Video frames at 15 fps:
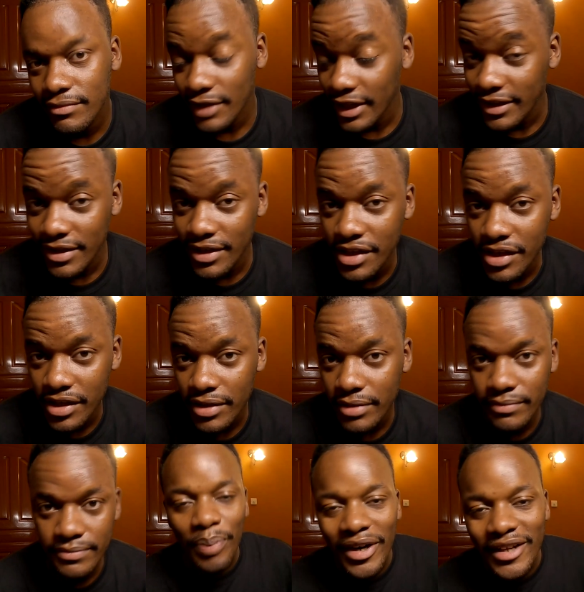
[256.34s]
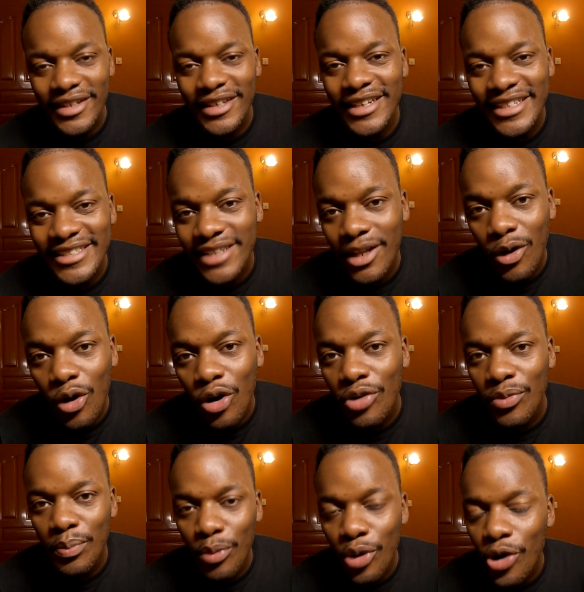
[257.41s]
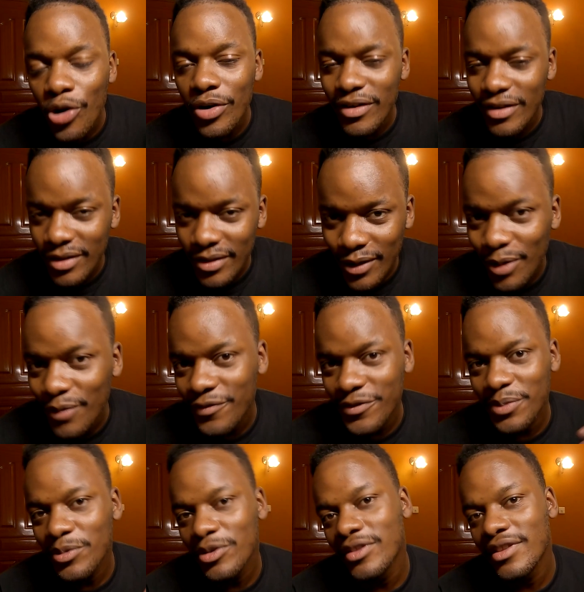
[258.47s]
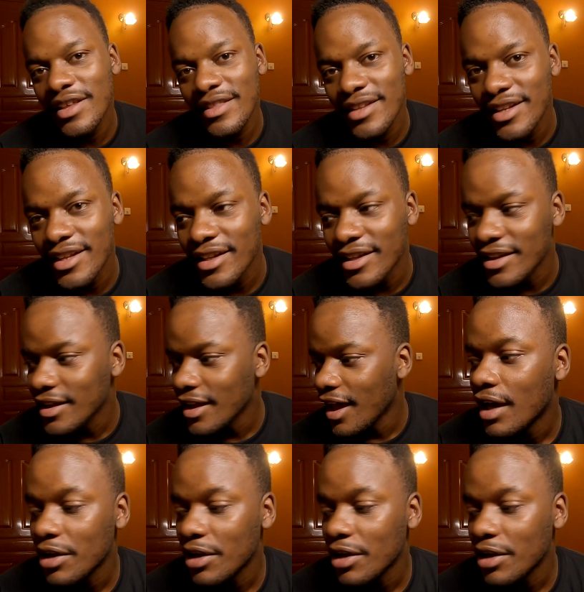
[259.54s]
like the dinghy. But it is a lot more comfortable than the dinghy.